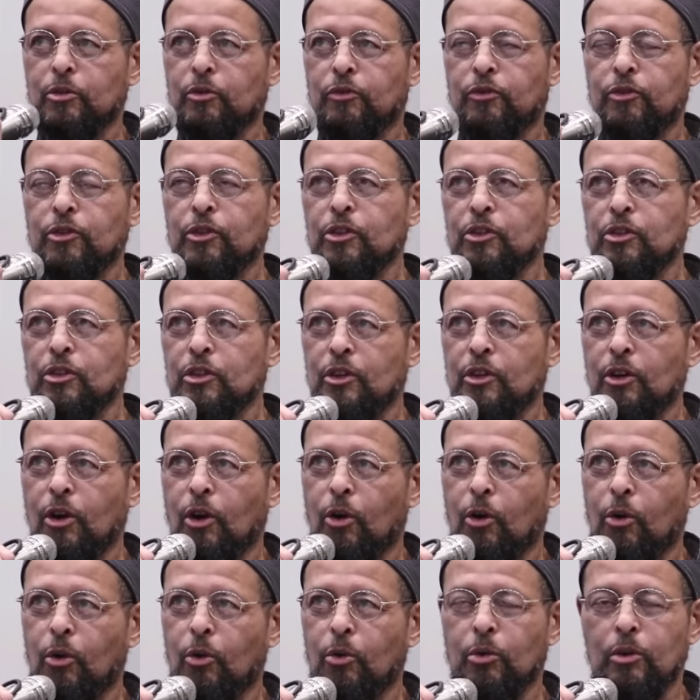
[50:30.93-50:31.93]
It was
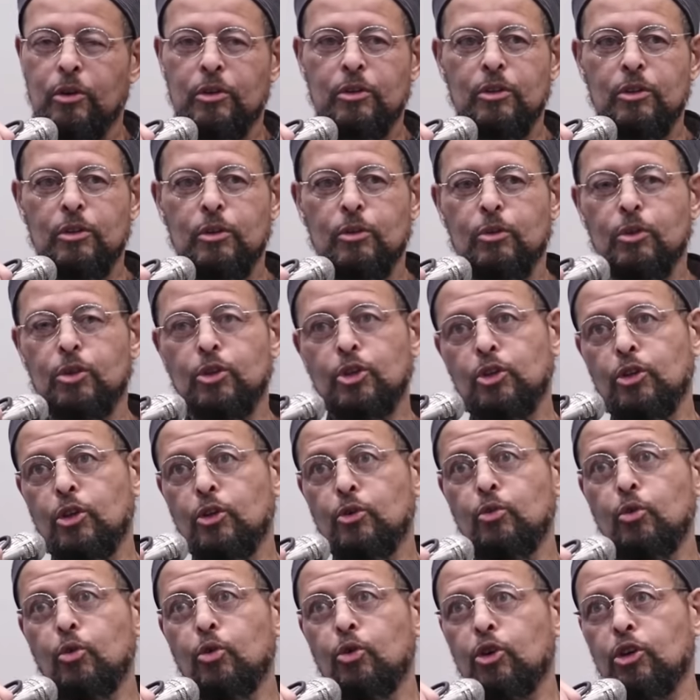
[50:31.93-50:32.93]
freezing cold until the
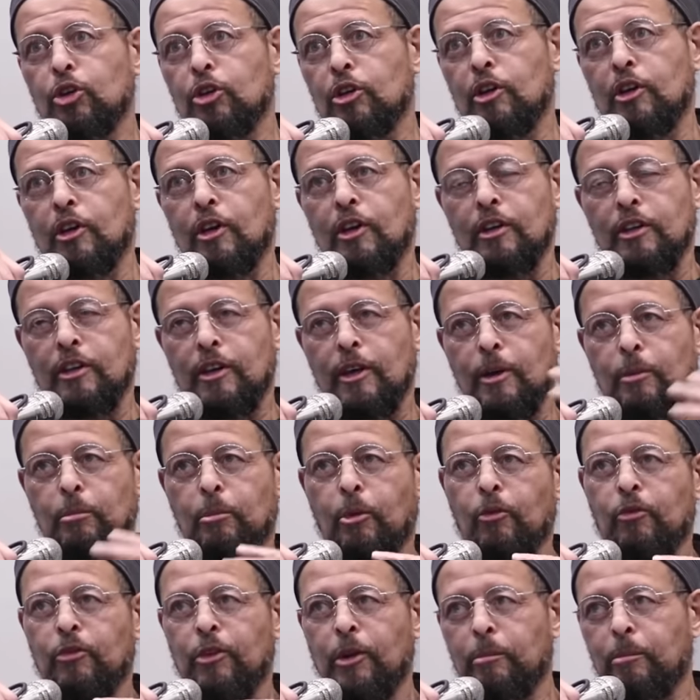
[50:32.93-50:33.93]
Chinook
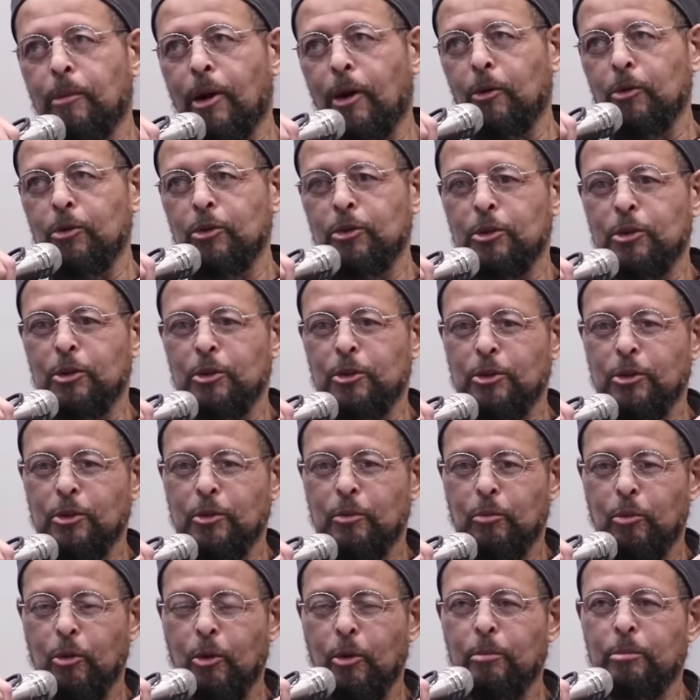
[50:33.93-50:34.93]
came over the
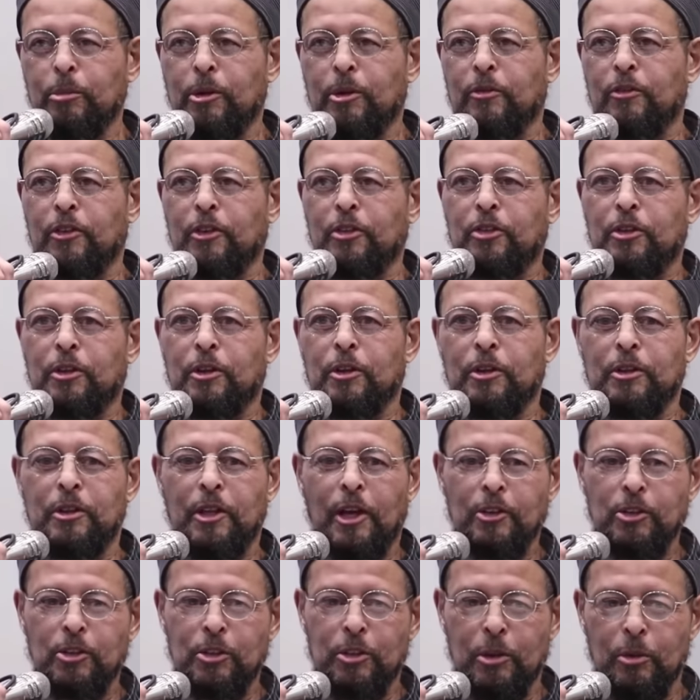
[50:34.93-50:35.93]
mountains and warmed
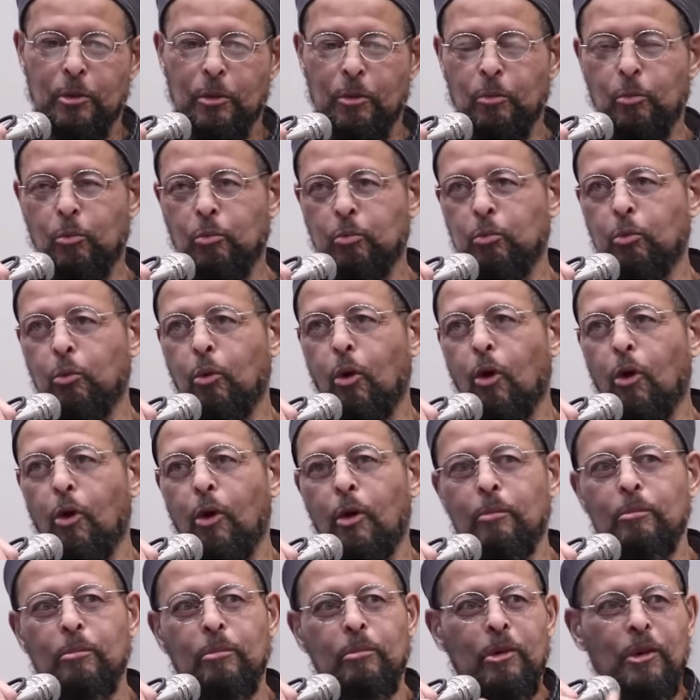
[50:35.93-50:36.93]
everything. That's the
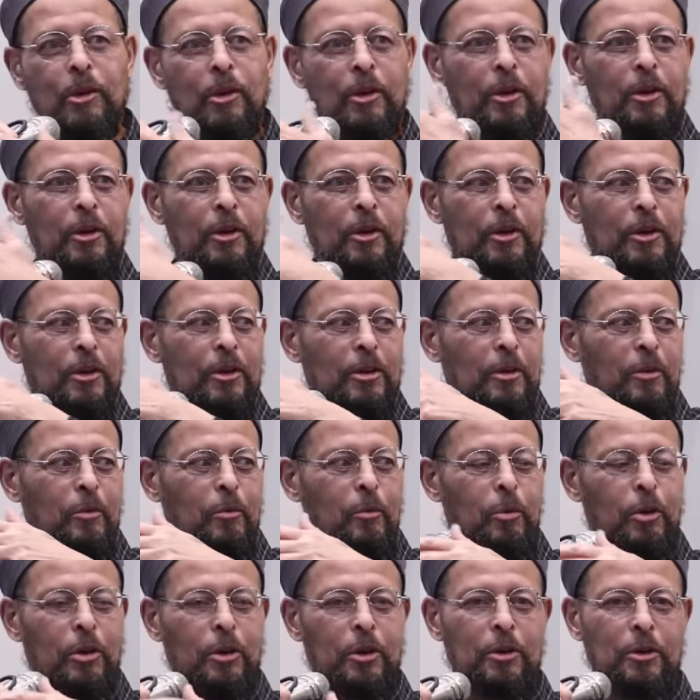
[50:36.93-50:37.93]
warm
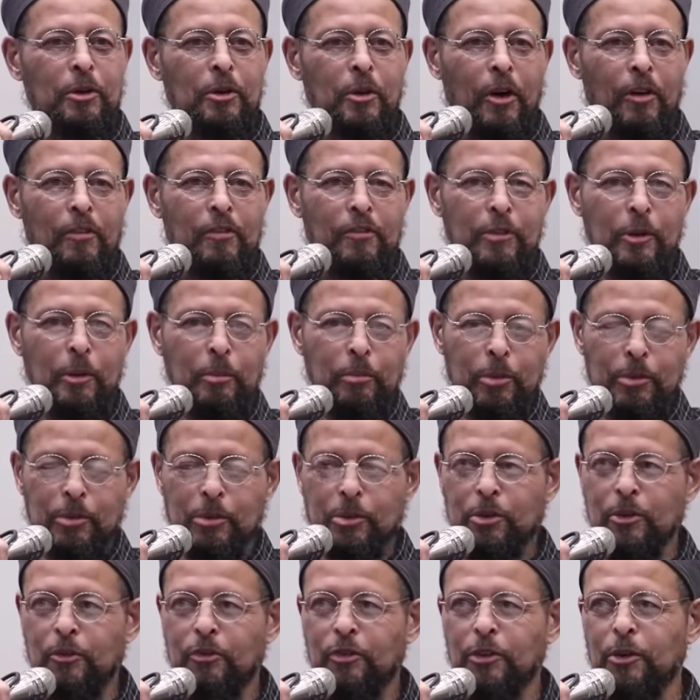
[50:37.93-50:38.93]
wind off the
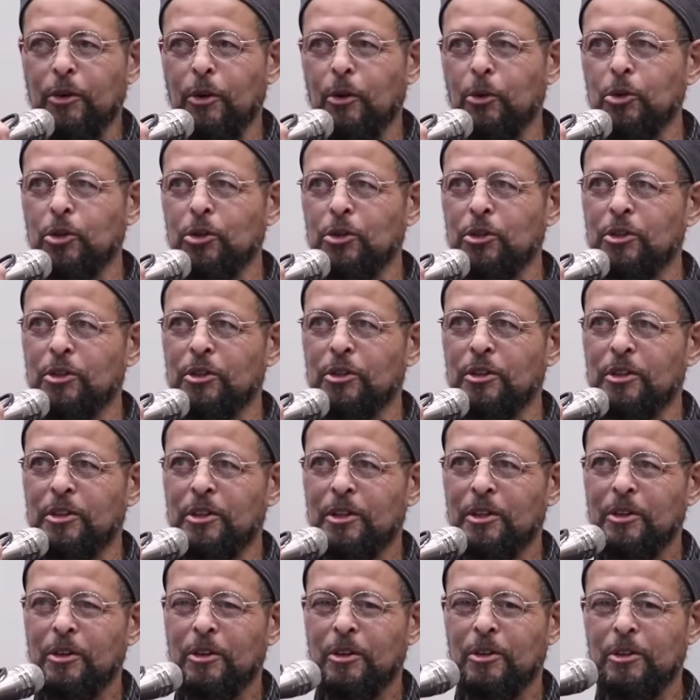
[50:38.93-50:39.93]
Pacific
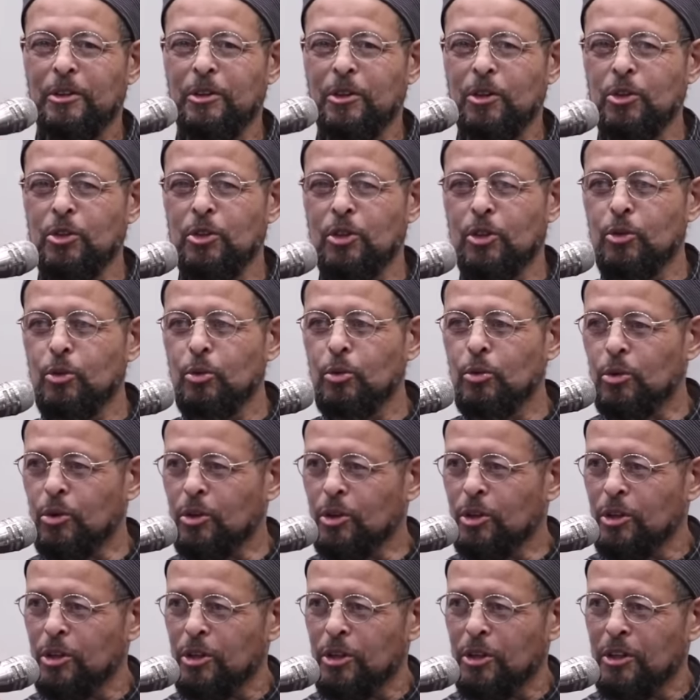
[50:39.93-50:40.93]
Ocean. They call it the
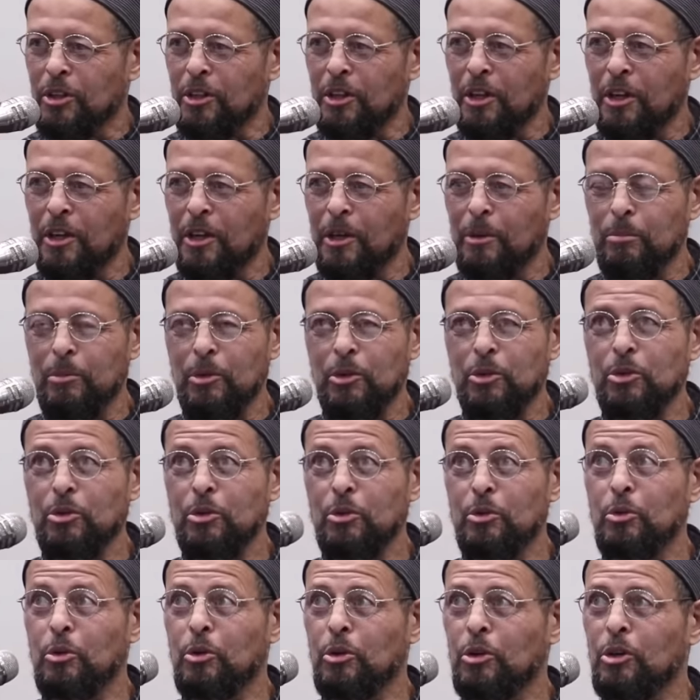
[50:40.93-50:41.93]
Chinook. It came, the
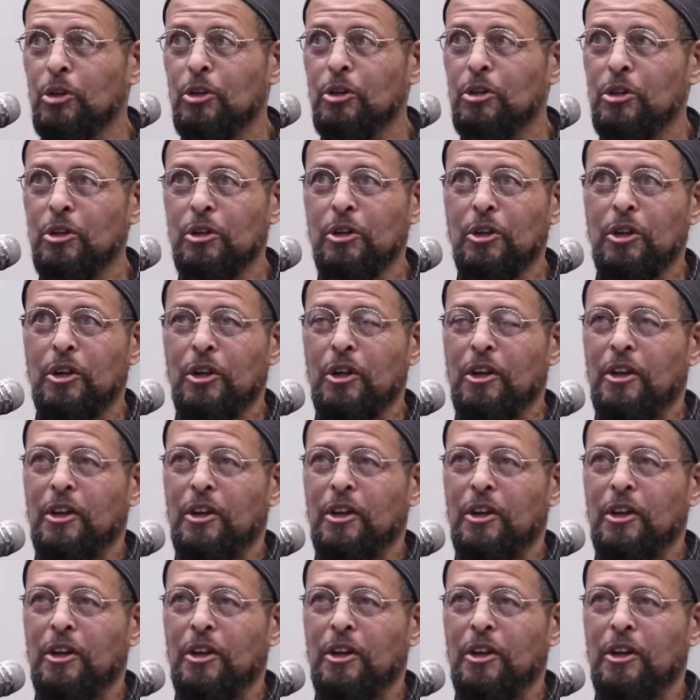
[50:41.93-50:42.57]
Chinook.